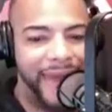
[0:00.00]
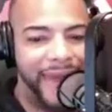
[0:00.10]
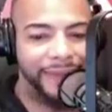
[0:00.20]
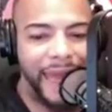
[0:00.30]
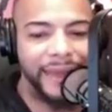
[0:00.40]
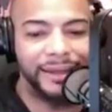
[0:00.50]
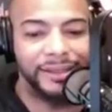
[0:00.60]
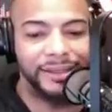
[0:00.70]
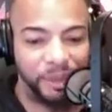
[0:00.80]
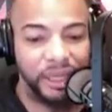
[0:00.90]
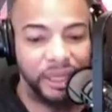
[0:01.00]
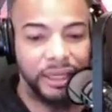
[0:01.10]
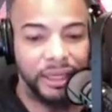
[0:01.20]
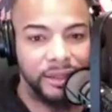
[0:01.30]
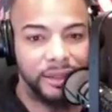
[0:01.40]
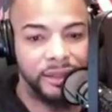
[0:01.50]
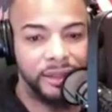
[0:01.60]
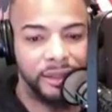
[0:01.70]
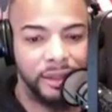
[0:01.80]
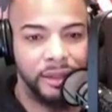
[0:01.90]

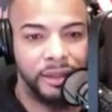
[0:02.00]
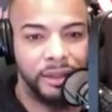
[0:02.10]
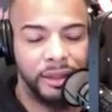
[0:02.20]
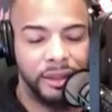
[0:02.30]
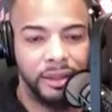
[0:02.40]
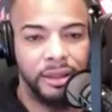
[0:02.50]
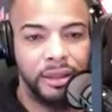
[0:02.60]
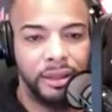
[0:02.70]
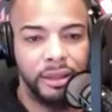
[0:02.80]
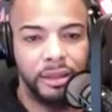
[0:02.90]
[no speech]